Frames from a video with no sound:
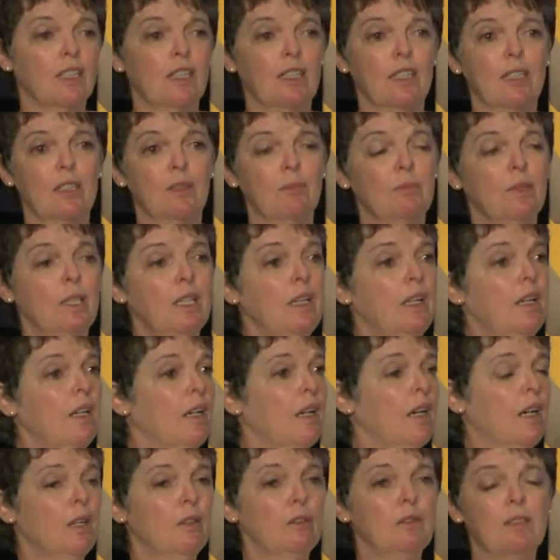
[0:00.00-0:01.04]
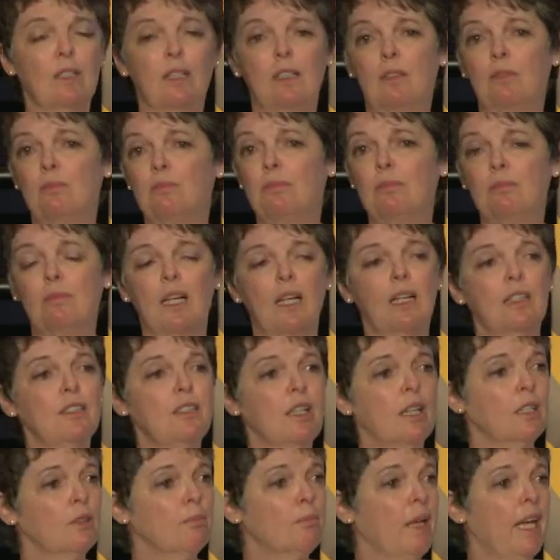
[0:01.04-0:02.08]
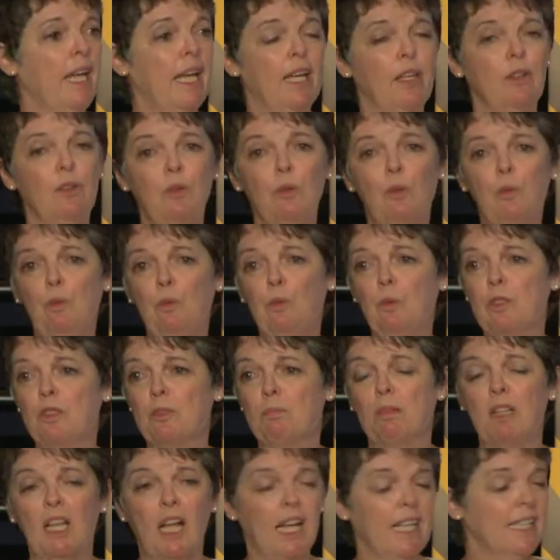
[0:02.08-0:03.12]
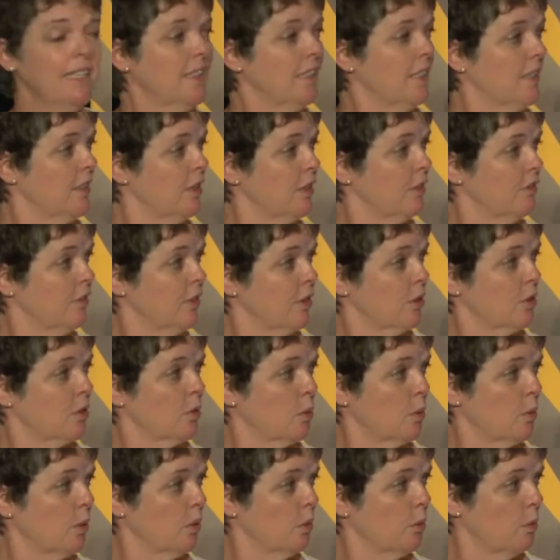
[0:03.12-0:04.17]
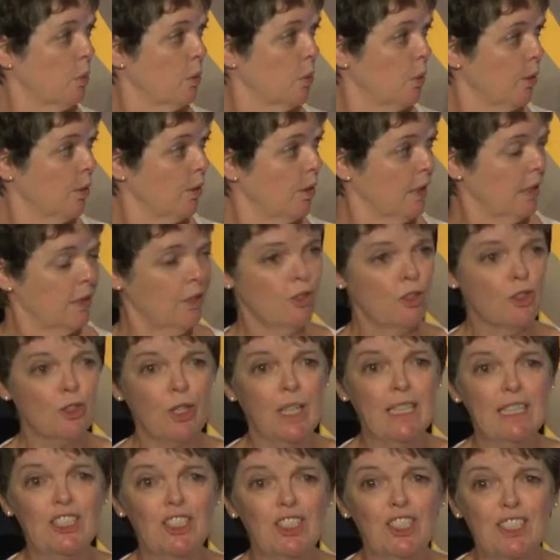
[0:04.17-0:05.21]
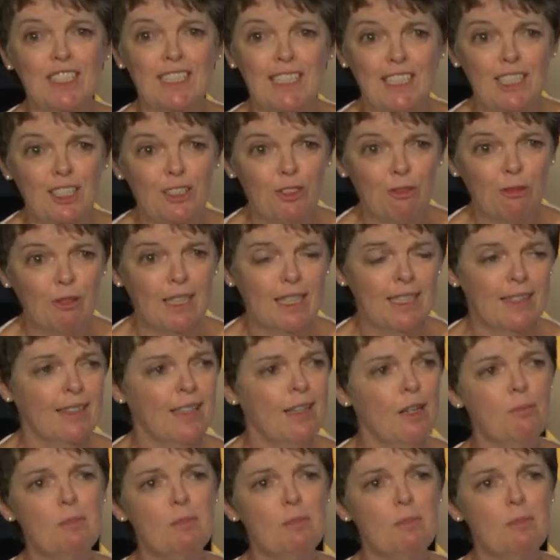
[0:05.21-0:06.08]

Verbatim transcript: Um, of, of a young man who was blinded in the First World War in the trenches. He's right there.